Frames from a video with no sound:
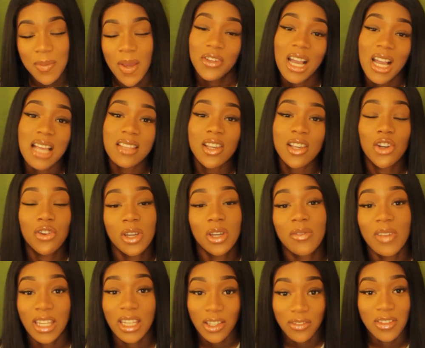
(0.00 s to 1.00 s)
If you guys agree
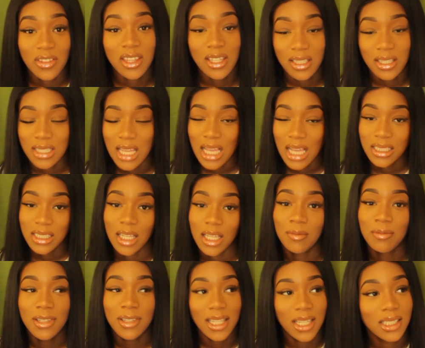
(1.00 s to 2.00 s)
with any of the things that I
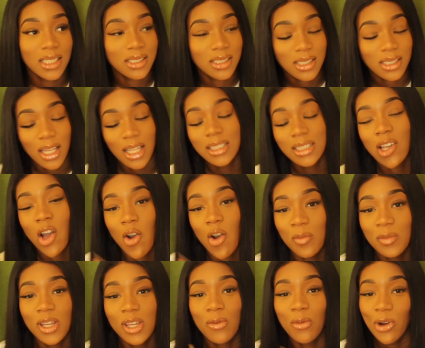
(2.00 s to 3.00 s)
said, please tell
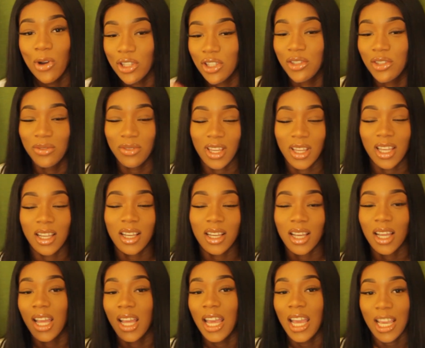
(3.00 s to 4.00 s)
me what you think
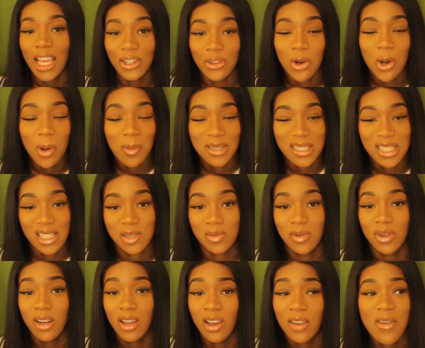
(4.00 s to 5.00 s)
in the comment section below.